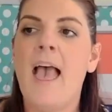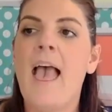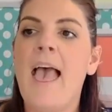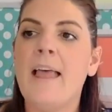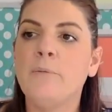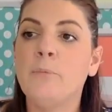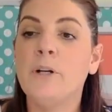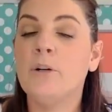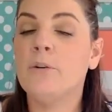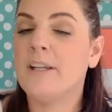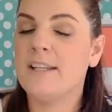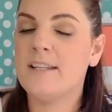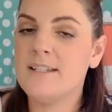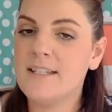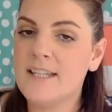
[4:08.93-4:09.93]
and will
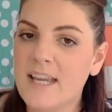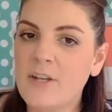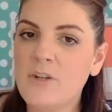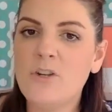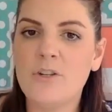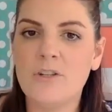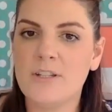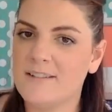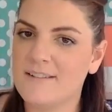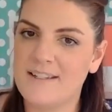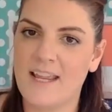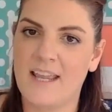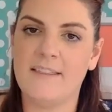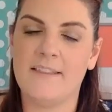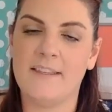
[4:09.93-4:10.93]
continue to
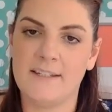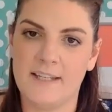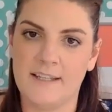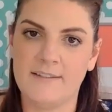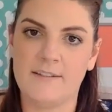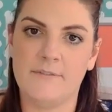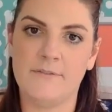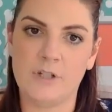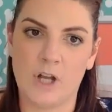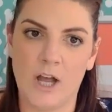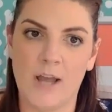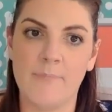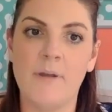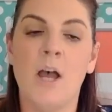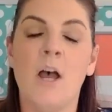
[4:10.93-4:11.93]
stand the test of
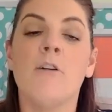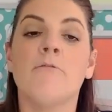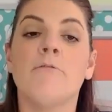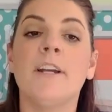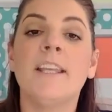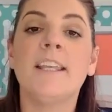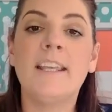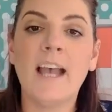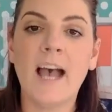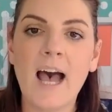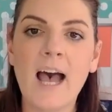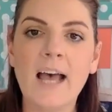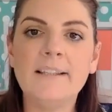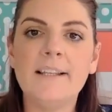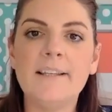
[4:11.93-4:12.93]
time
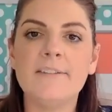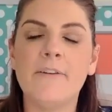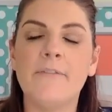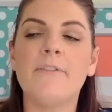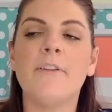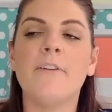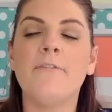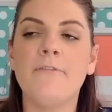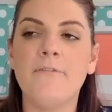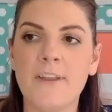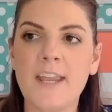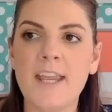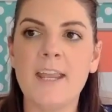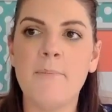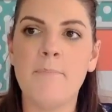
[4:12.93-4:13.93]
regardless of the
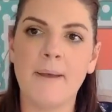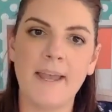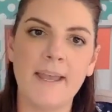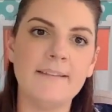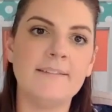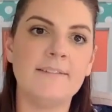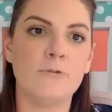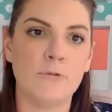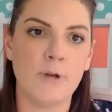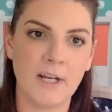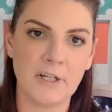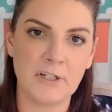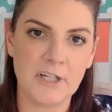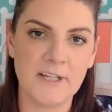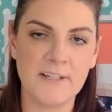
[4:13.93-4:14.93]
fear-based
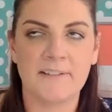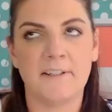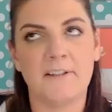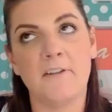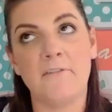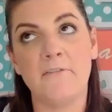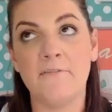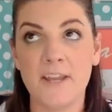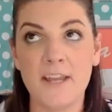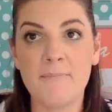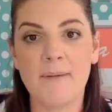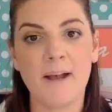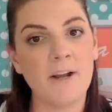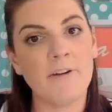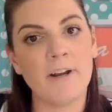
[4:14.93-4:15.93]
strategies and the
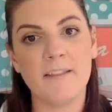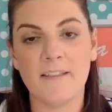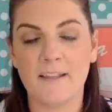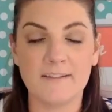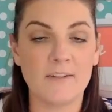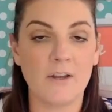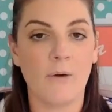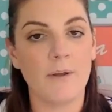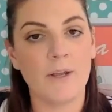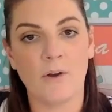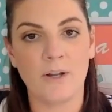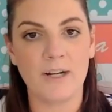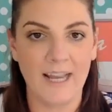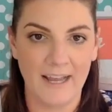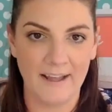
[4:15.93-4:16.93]
fear-mongering that's going
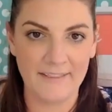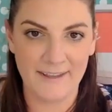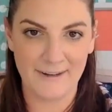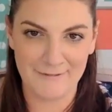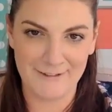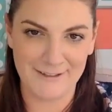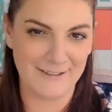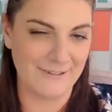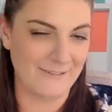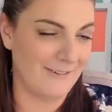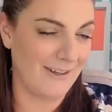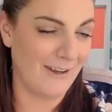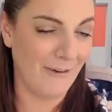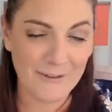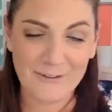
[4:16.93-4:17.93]
on out there in the
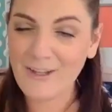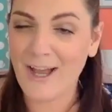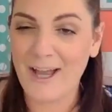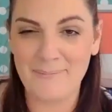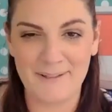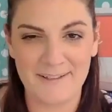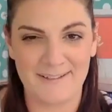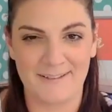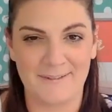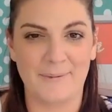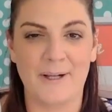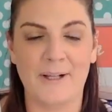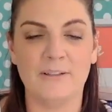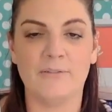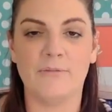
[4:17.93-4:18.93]
online business
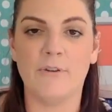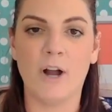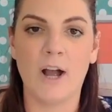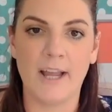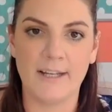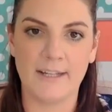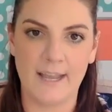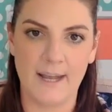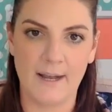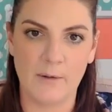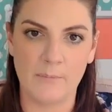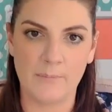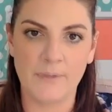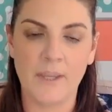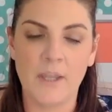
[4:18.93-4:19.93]
world right
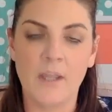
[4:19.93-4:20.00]
now.